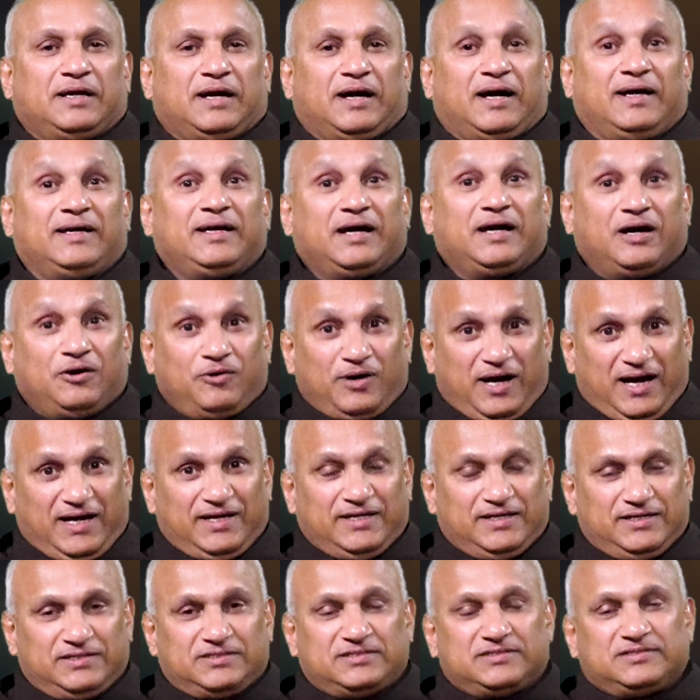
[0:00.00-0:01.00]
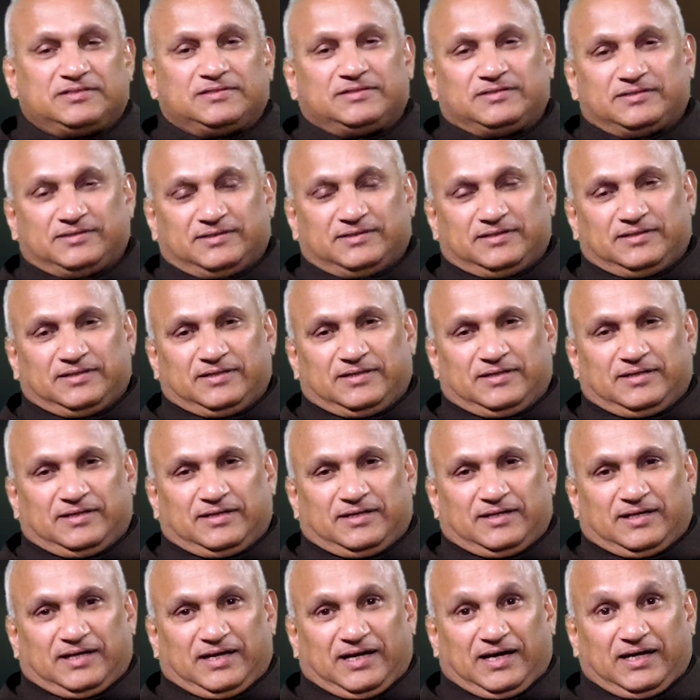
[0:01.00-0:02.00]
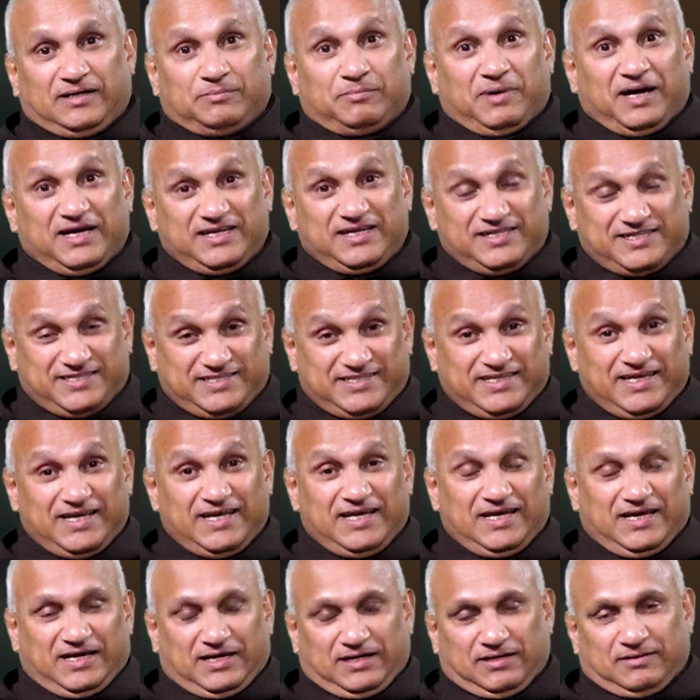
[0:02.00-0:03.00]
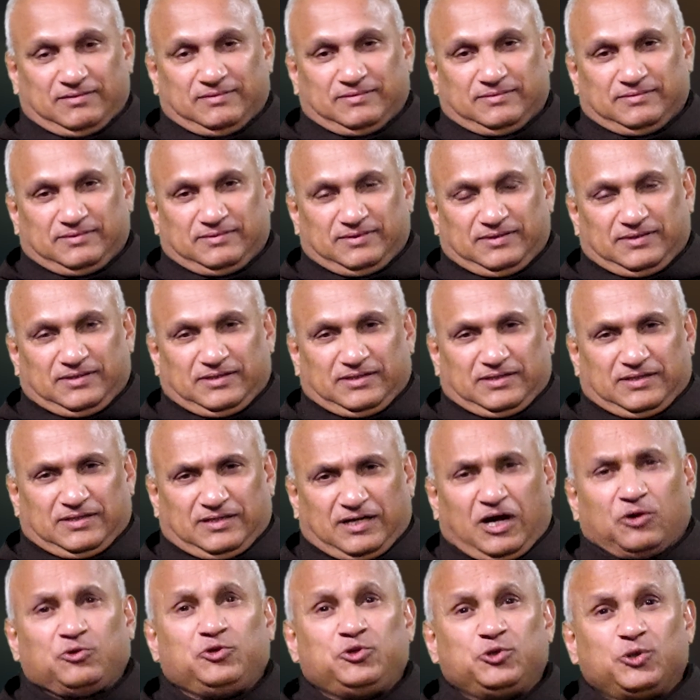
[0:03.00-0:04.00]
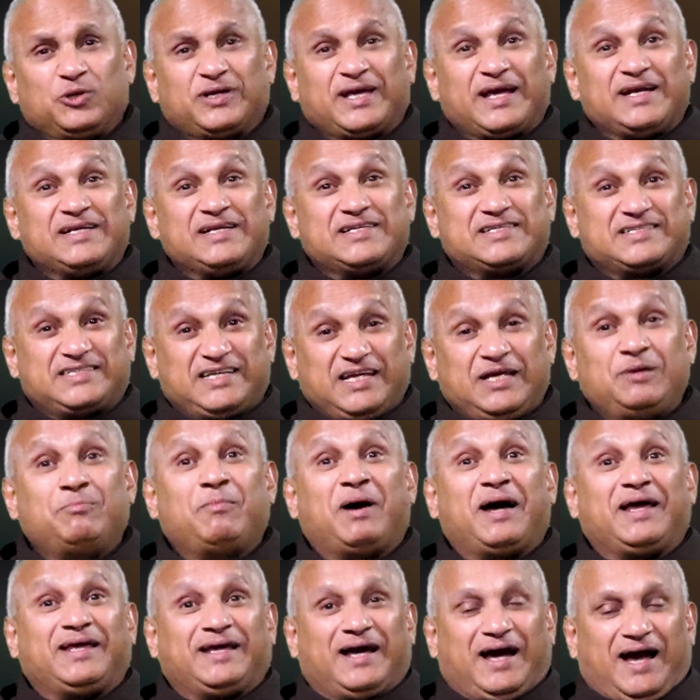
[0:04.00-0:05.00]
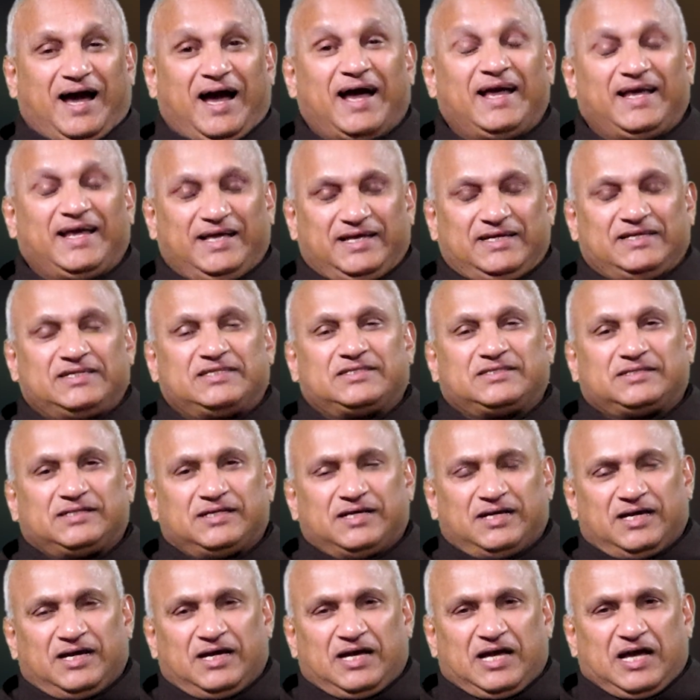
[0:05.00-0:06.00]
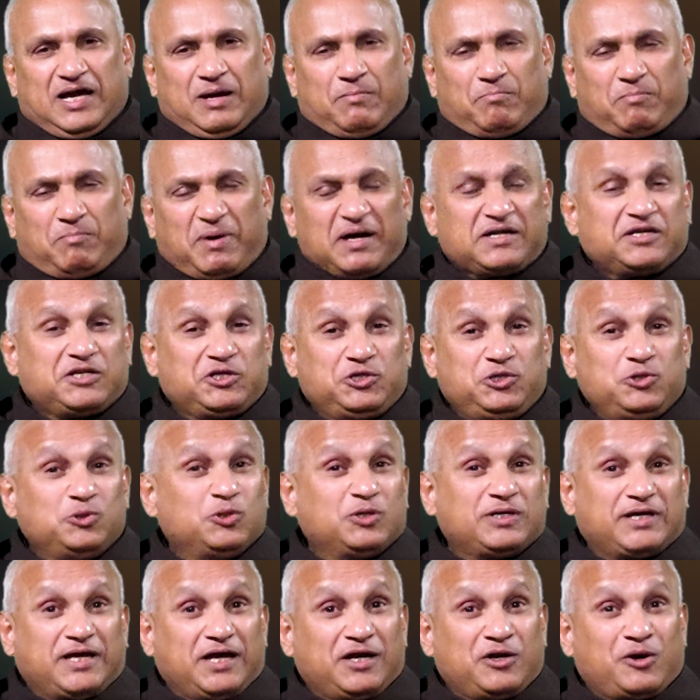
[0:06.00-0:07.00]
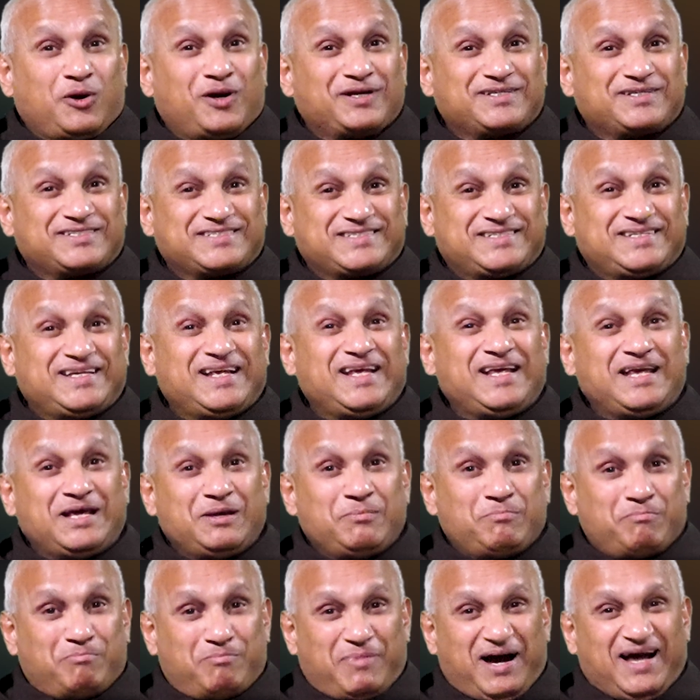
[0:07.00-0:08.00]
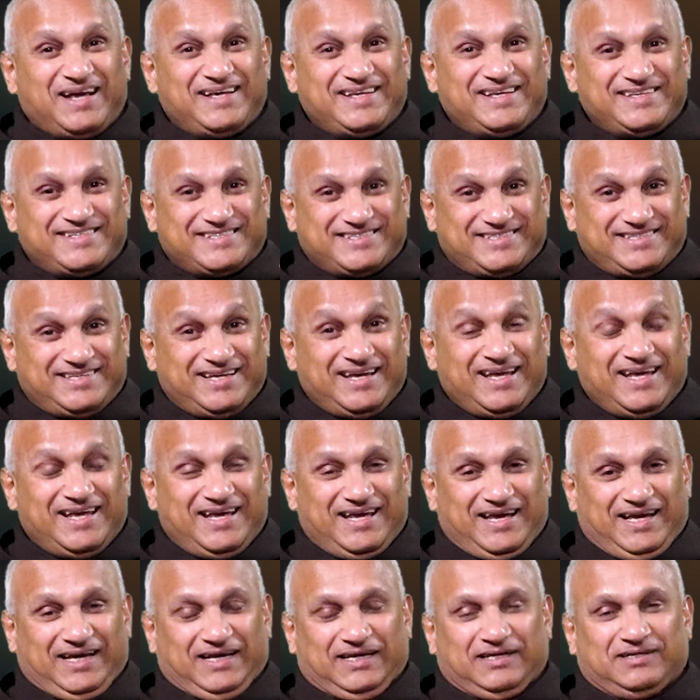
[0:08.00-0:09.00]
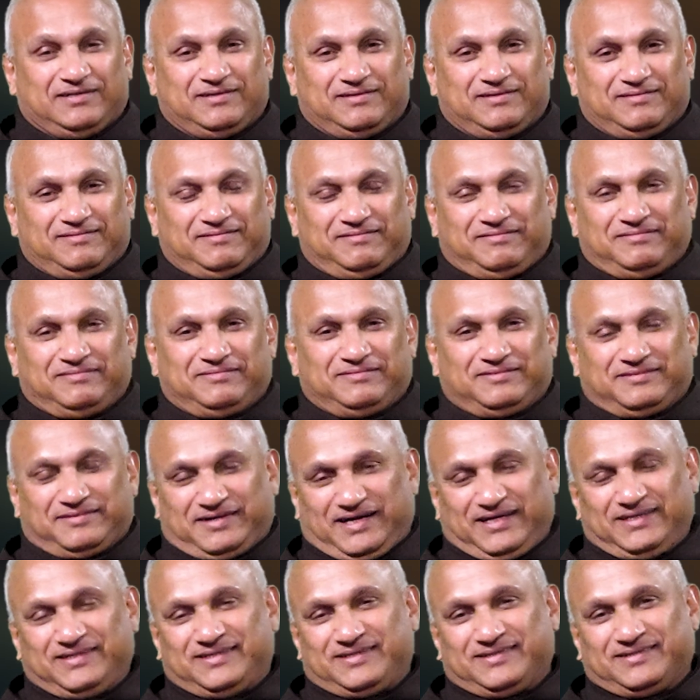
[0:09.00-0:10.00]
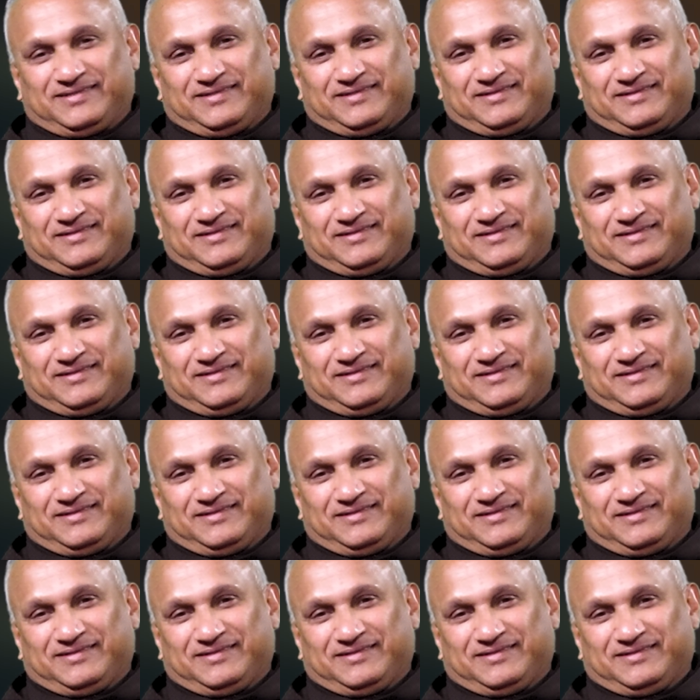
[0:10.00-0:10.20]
I have eyes and my seeing. Now you can see my eyes, but you cannot see my seeing, right?